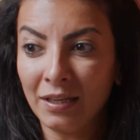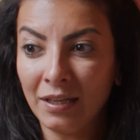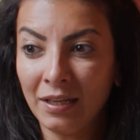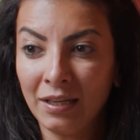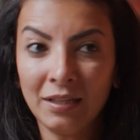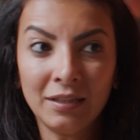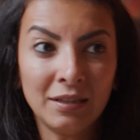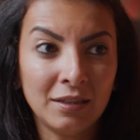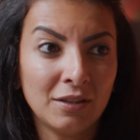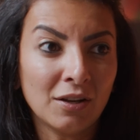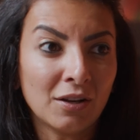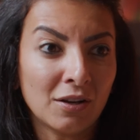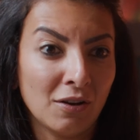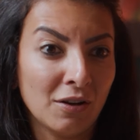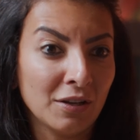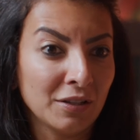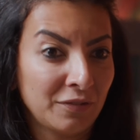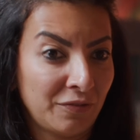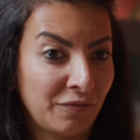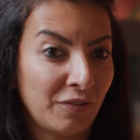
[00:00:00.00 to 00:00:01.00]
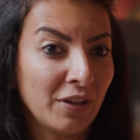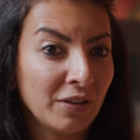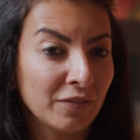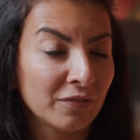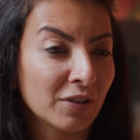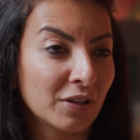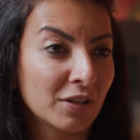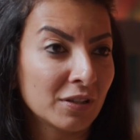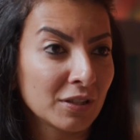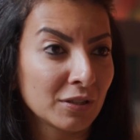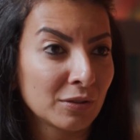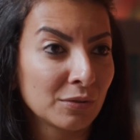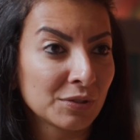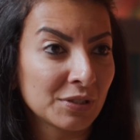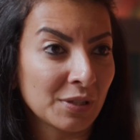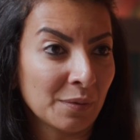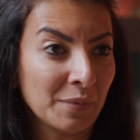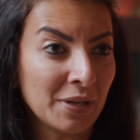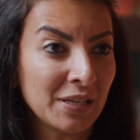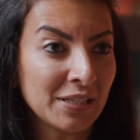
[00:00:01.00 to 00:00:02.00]
in the client favor, it
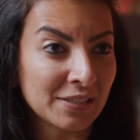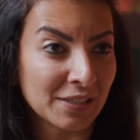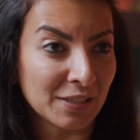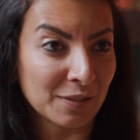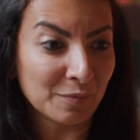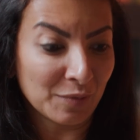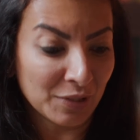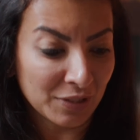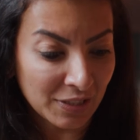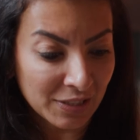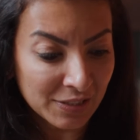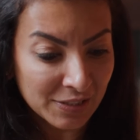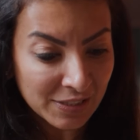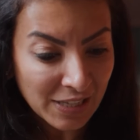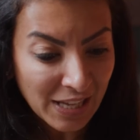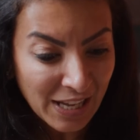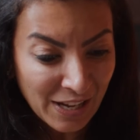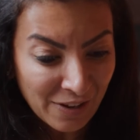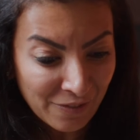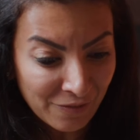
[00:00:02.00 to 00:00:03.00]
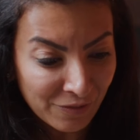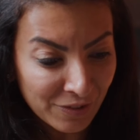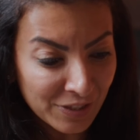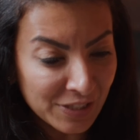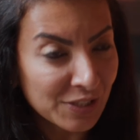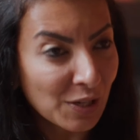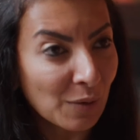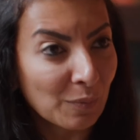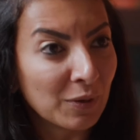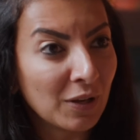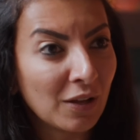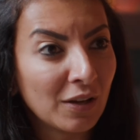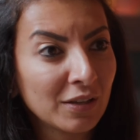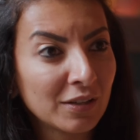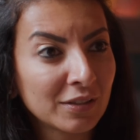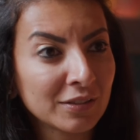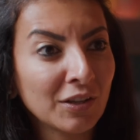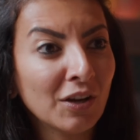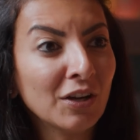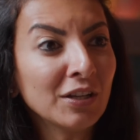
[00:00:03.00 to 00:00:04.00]
looks amazing, but it's every
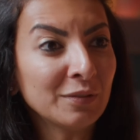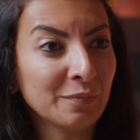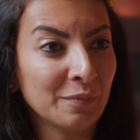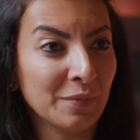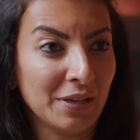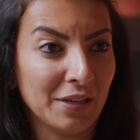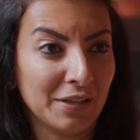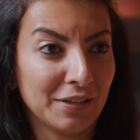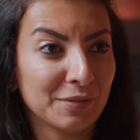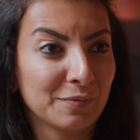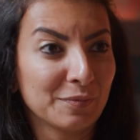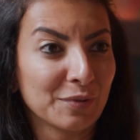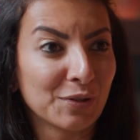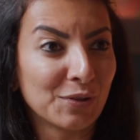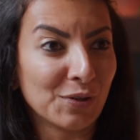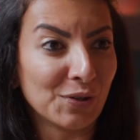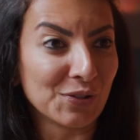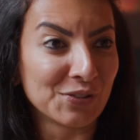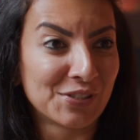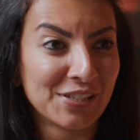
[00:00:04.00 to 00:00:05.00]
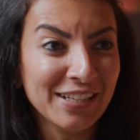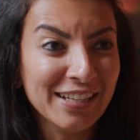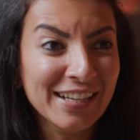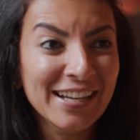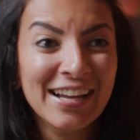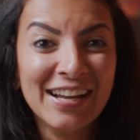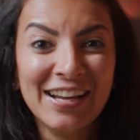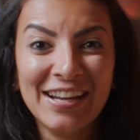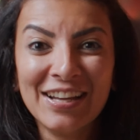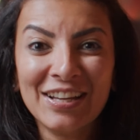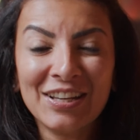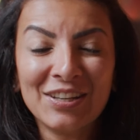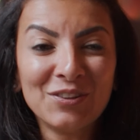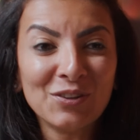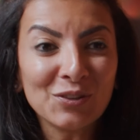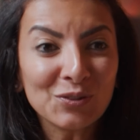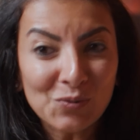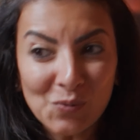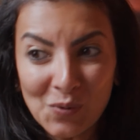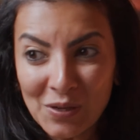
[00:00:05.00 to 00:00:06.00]
supplier nightmare because
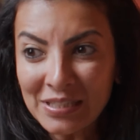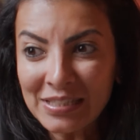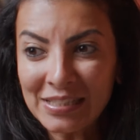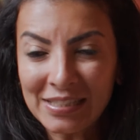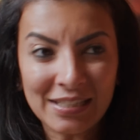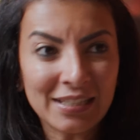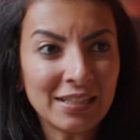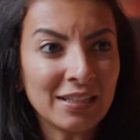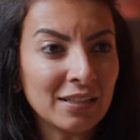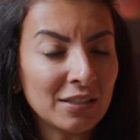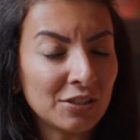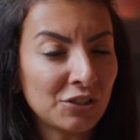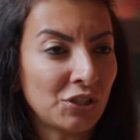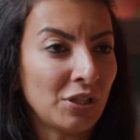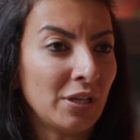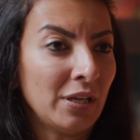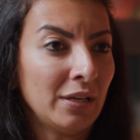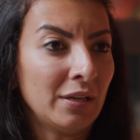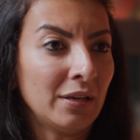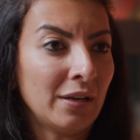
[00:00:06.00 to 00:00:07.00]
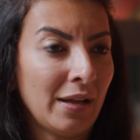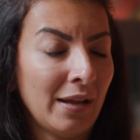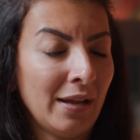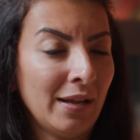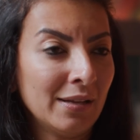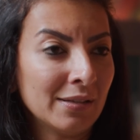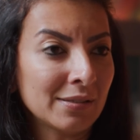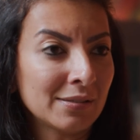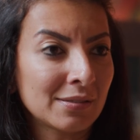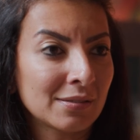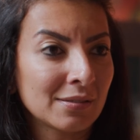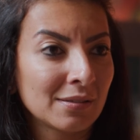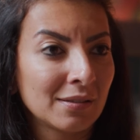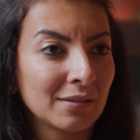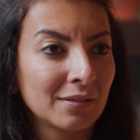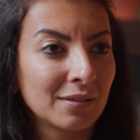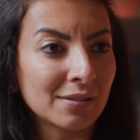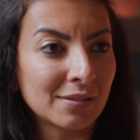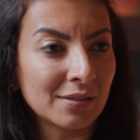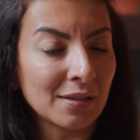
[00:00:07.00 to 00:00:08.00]
not one single chair has
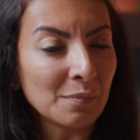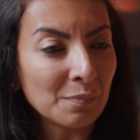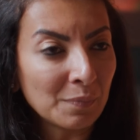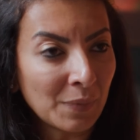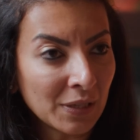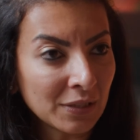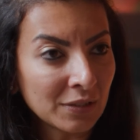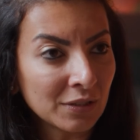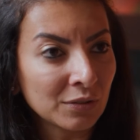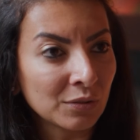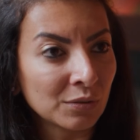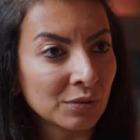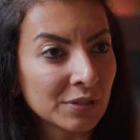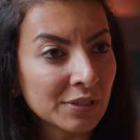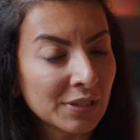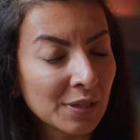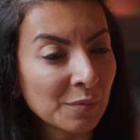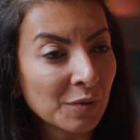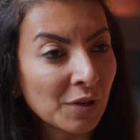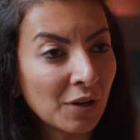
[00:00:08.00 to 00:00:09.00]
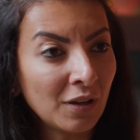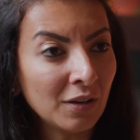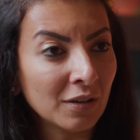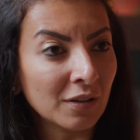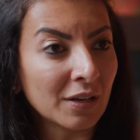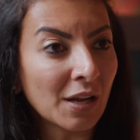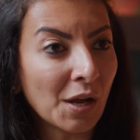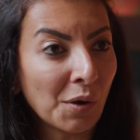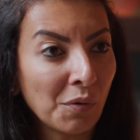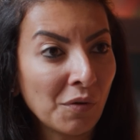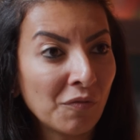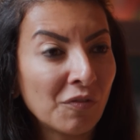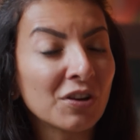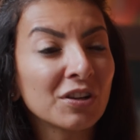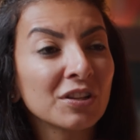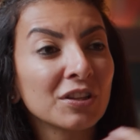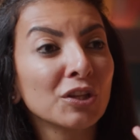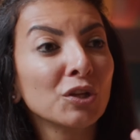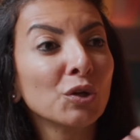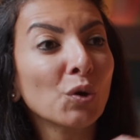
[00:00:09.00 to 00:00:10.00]
the same pattern or same color. However,
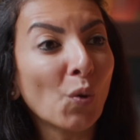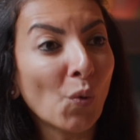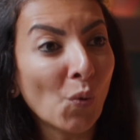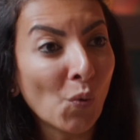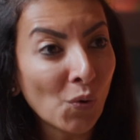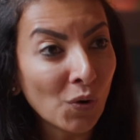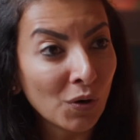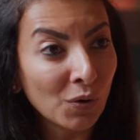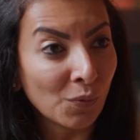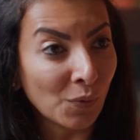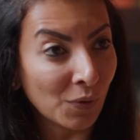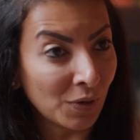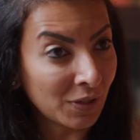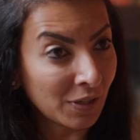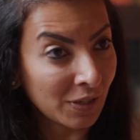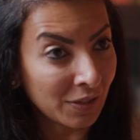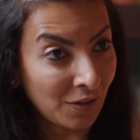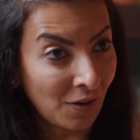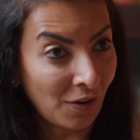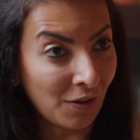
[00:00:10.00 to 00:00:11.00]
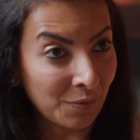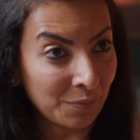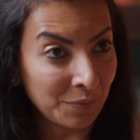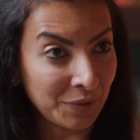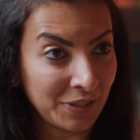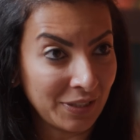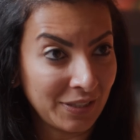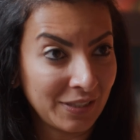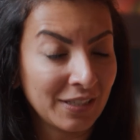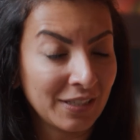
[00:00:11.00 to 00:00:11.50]
they all work in harmony.